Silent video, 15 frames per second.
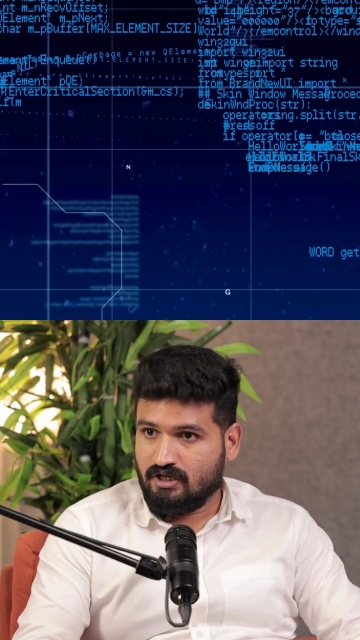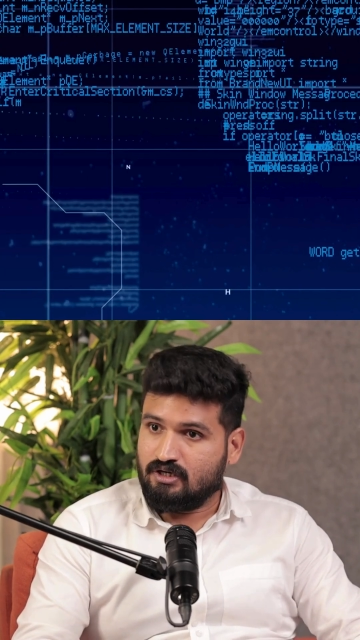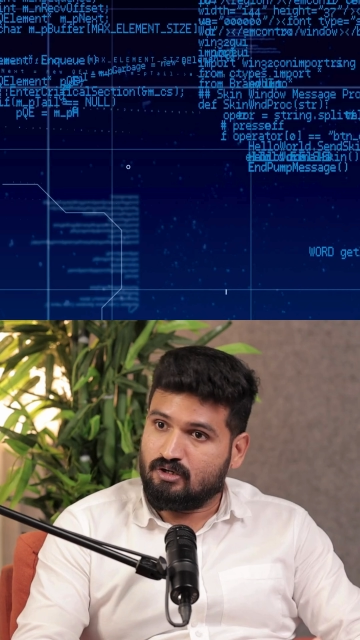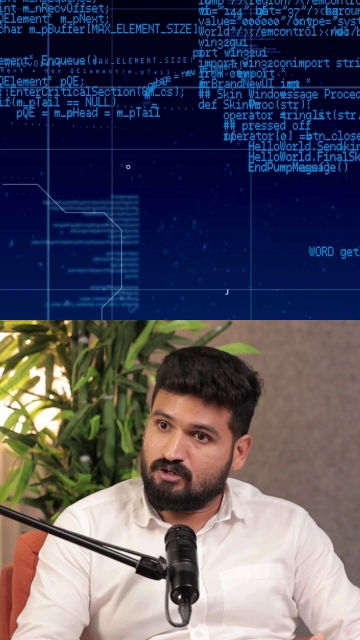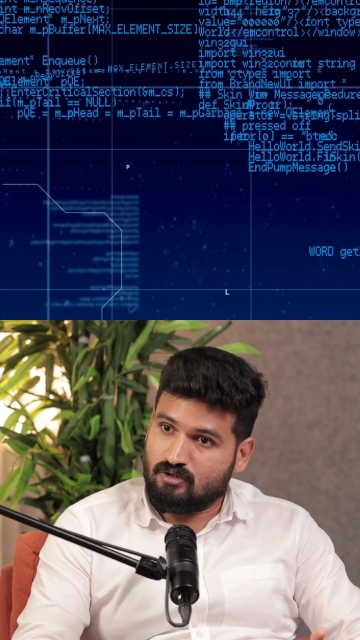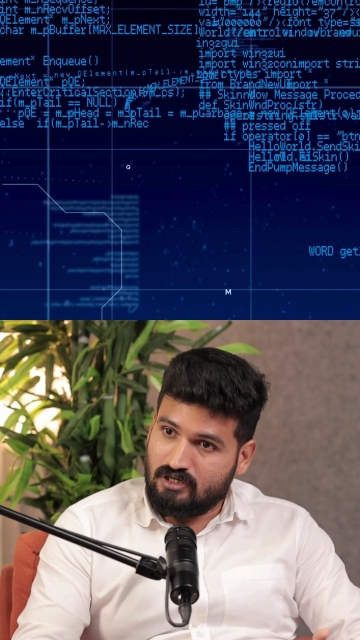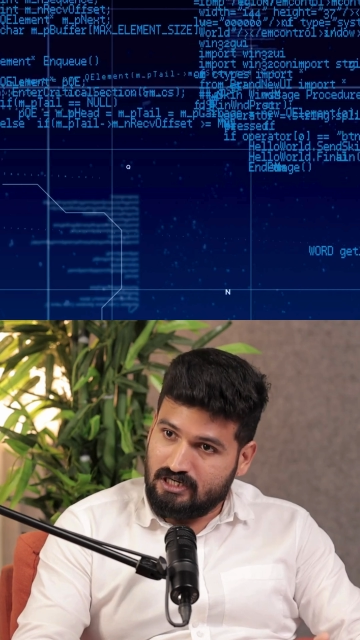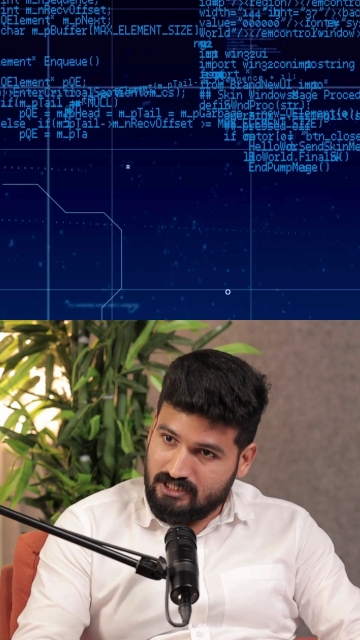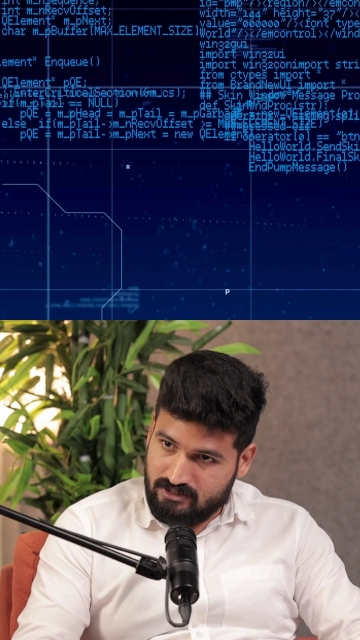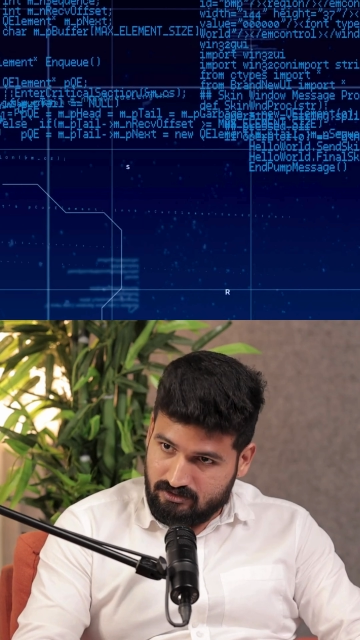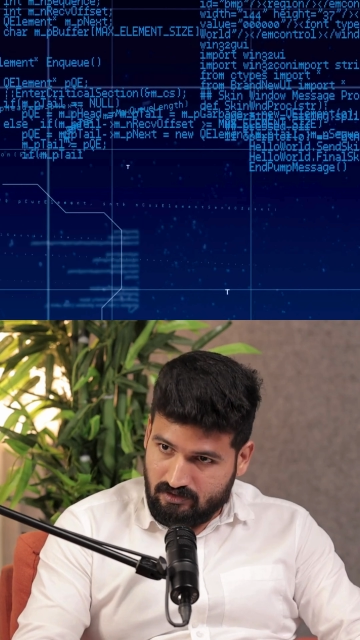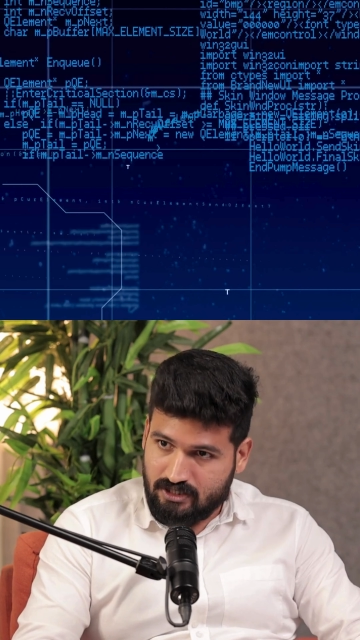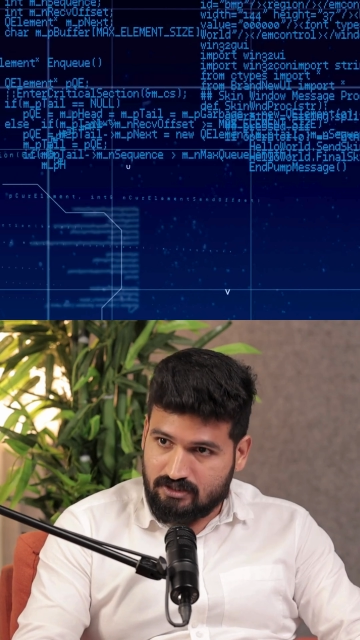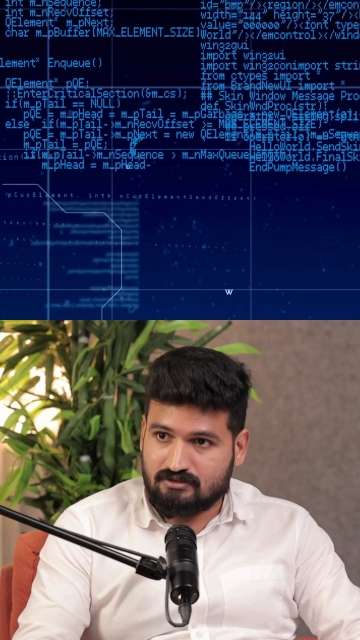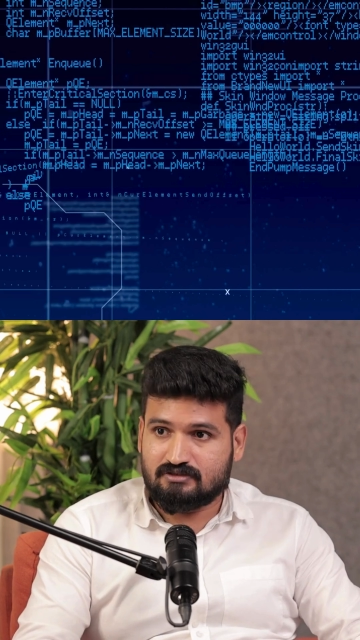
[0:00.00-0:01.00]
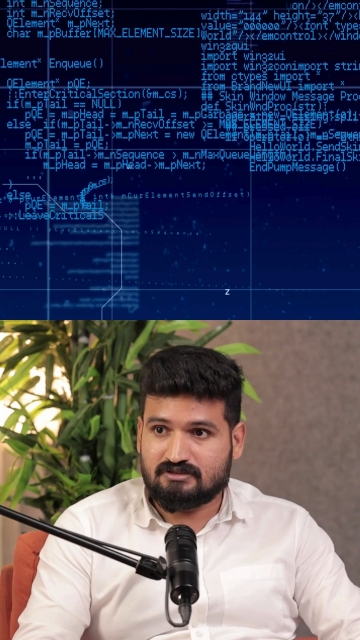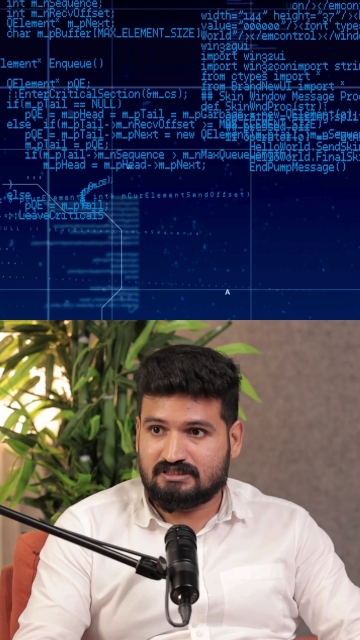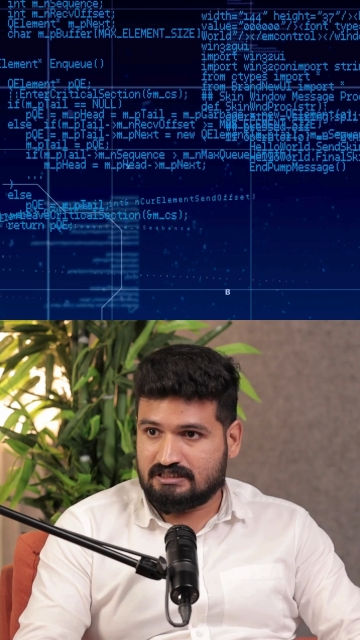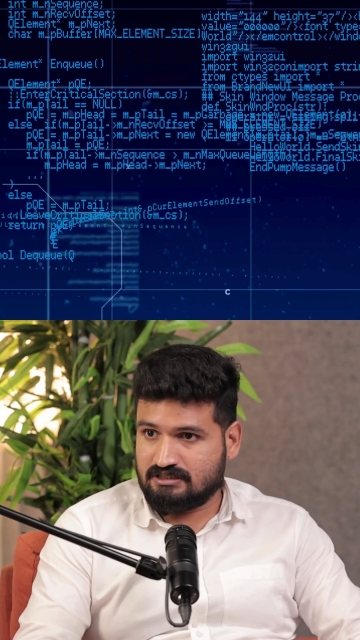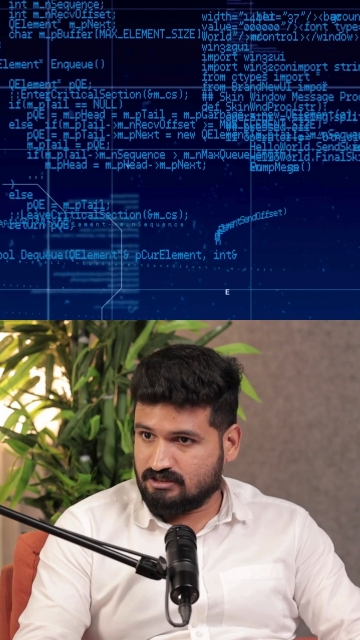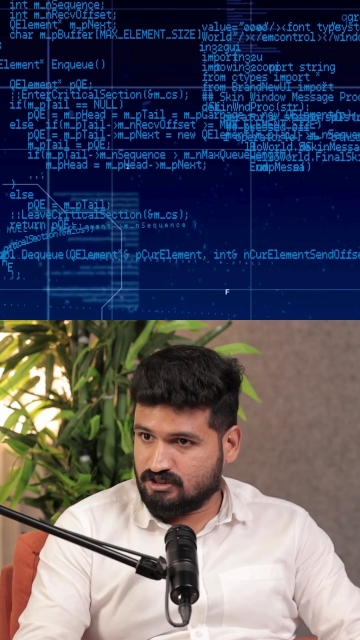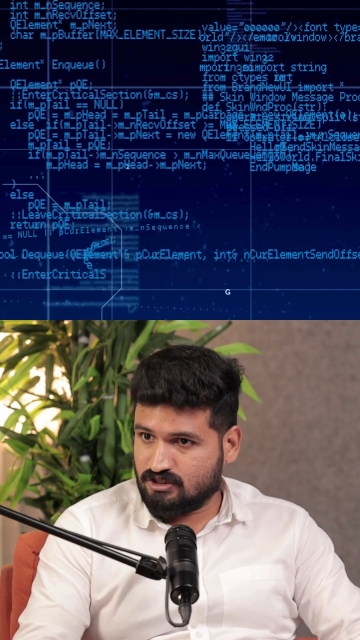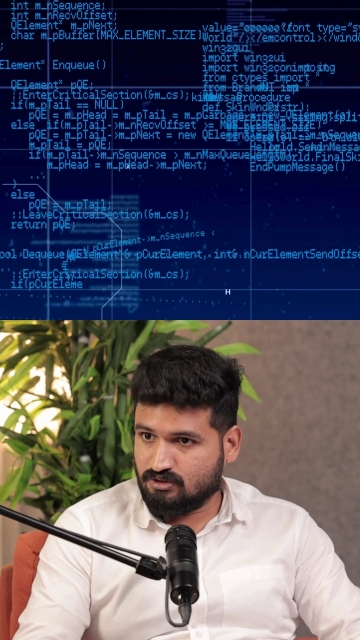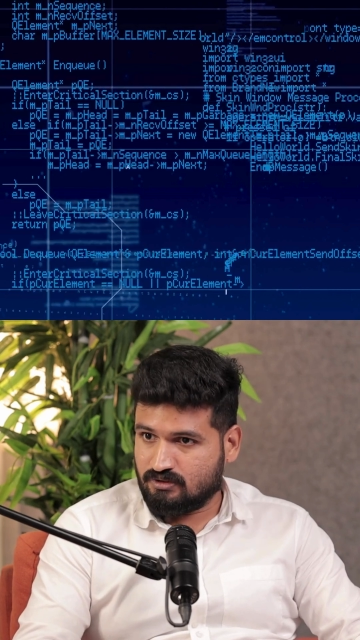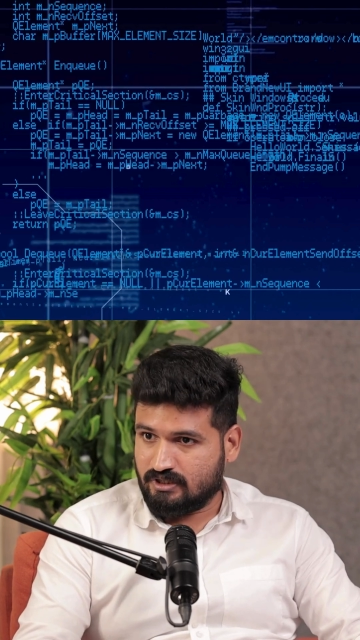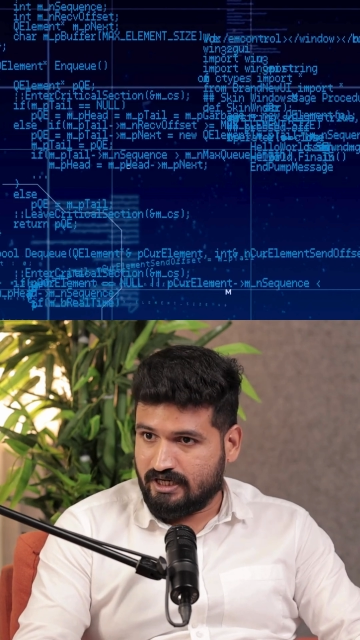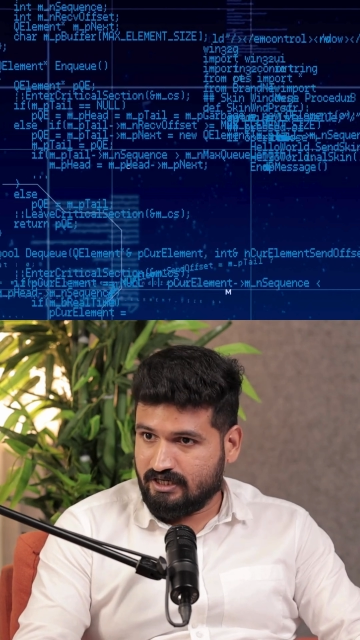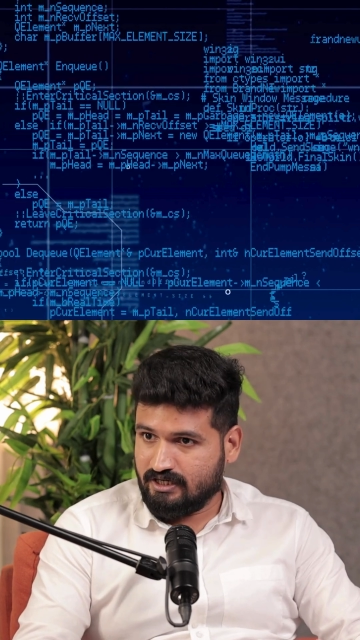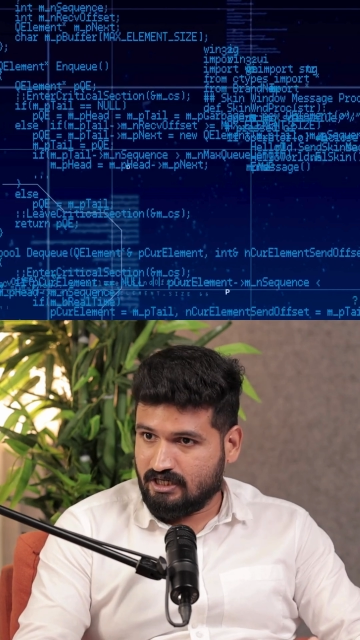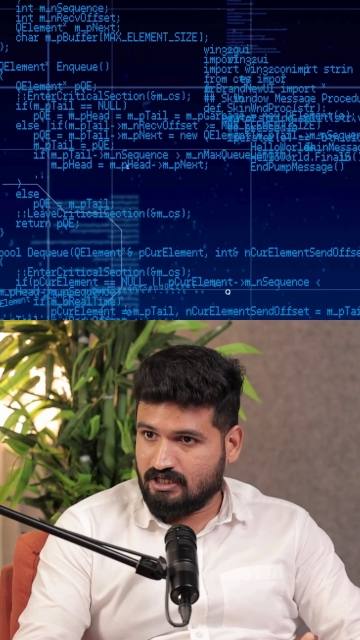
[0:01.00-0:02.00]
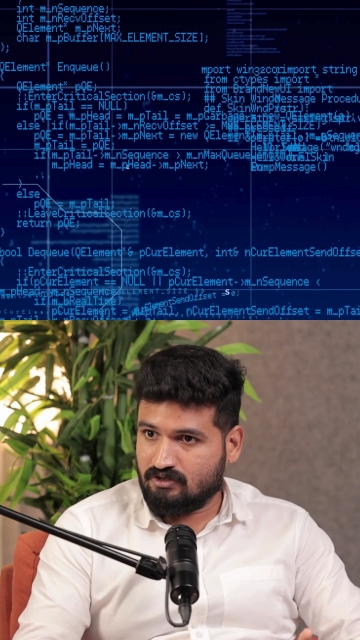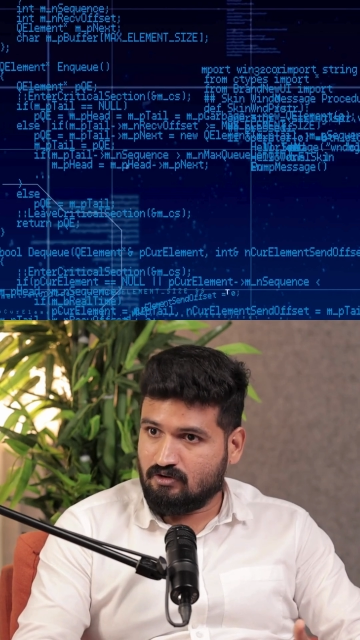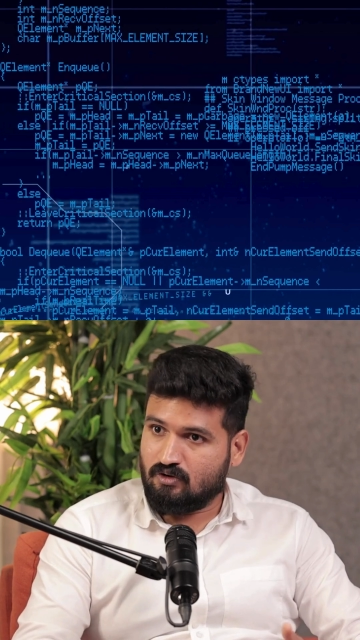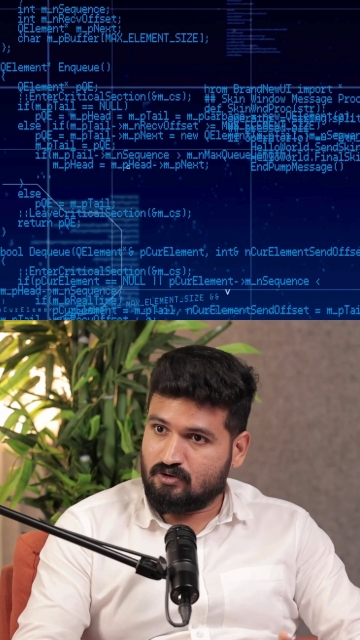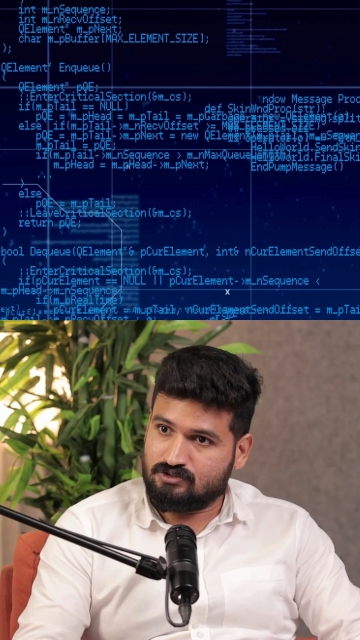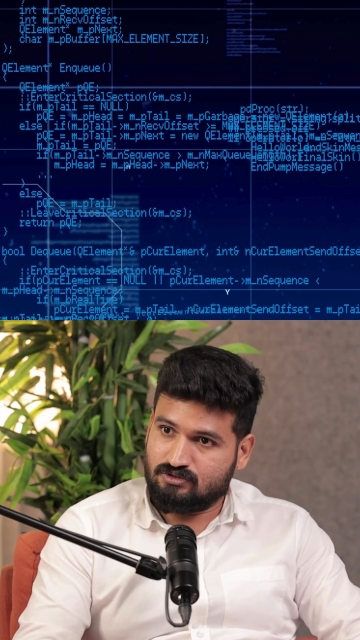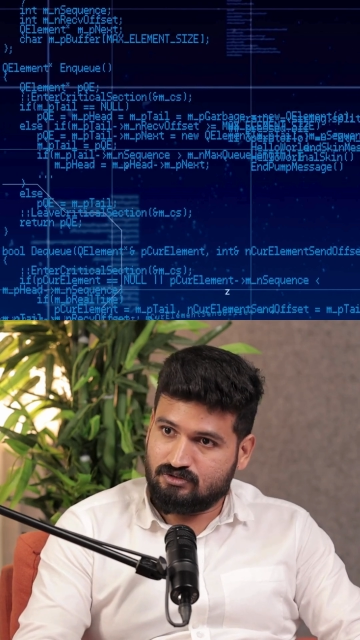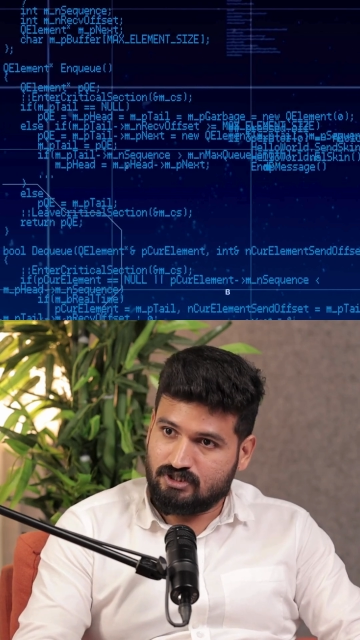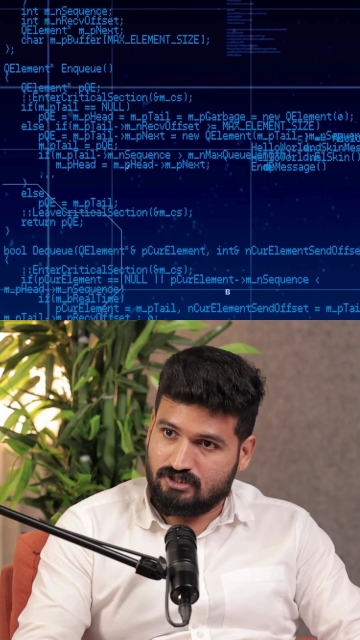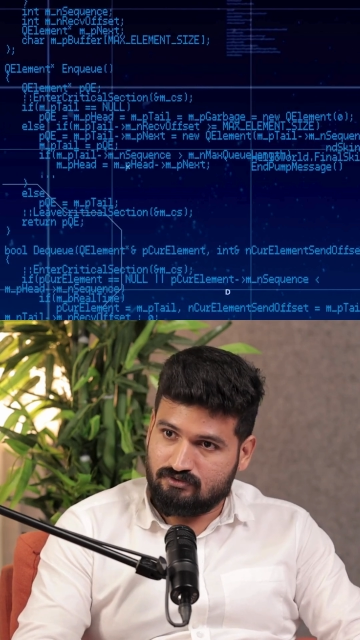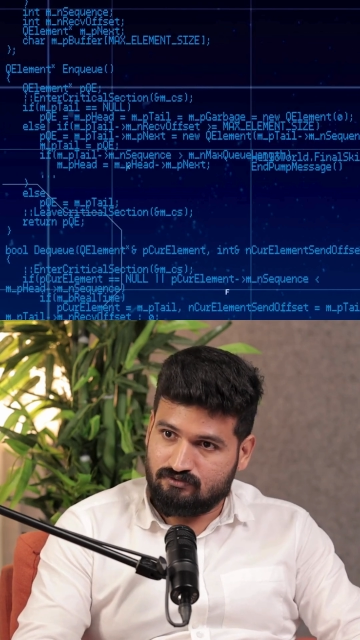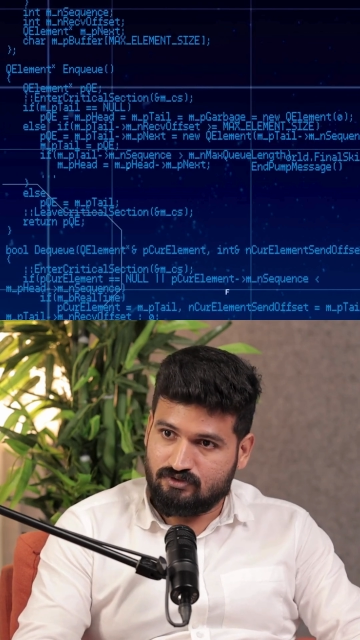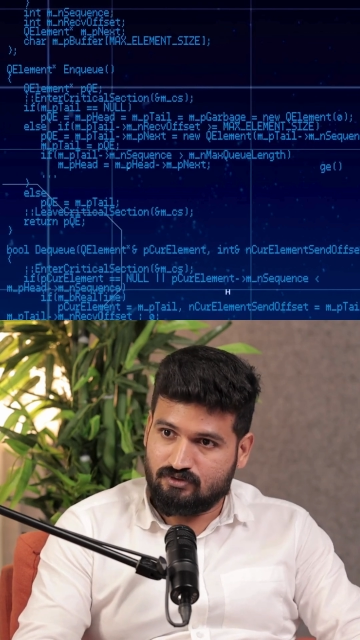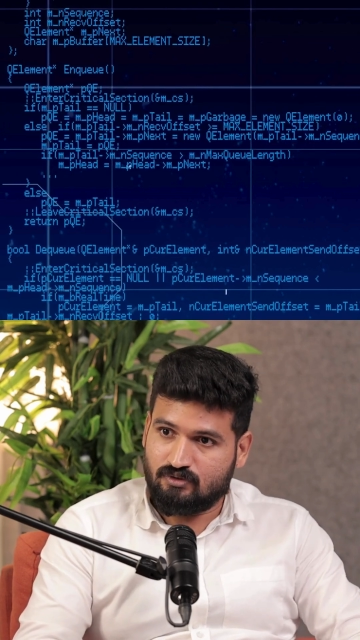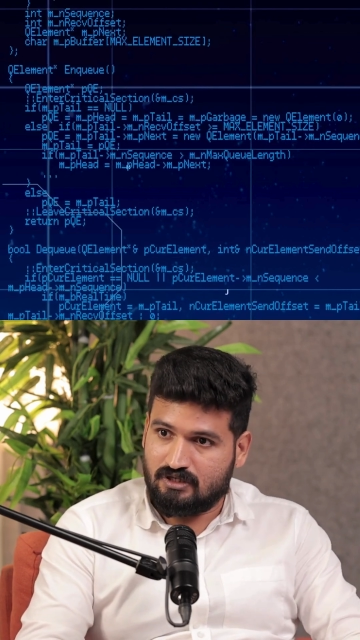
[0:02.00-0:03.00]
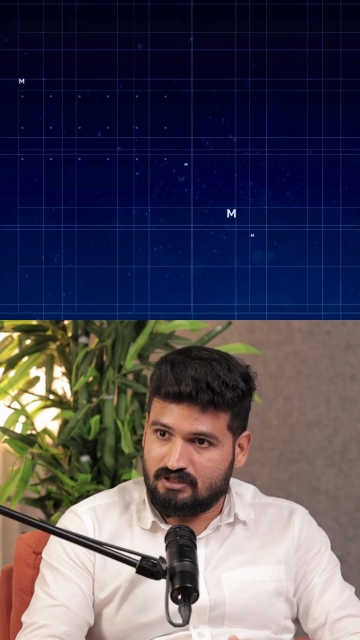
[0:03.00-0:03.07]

Not only it will suggest you that, it will also give you a